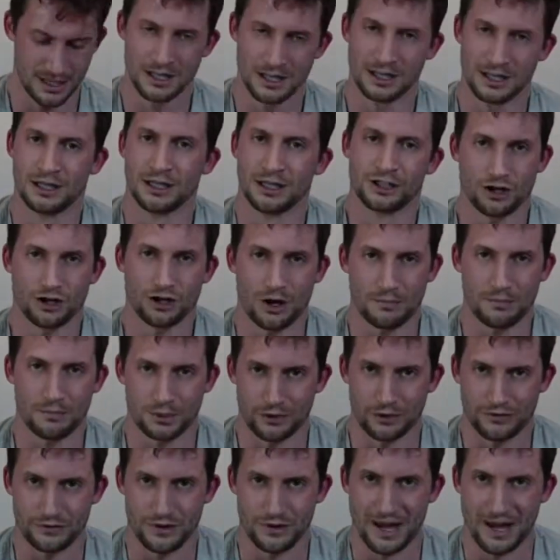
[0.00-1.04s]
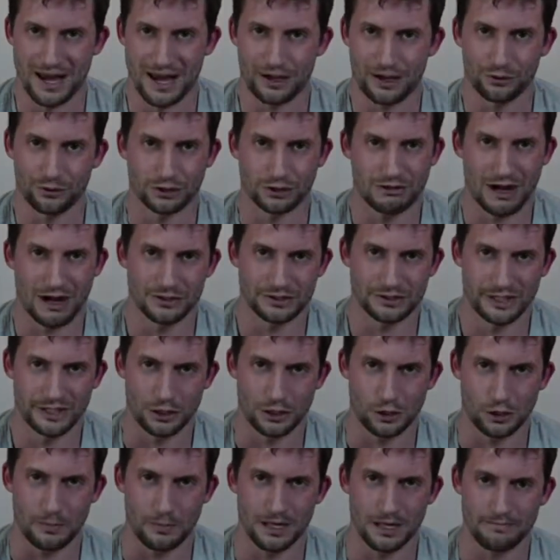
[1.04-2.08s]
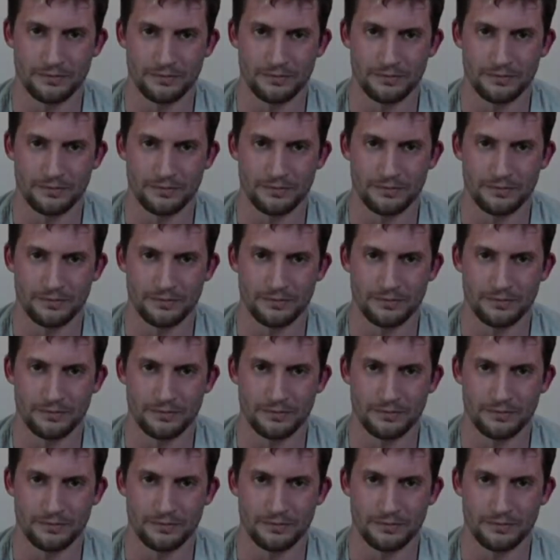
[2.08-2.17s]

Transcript: jumping off the mat or the ground a little bit.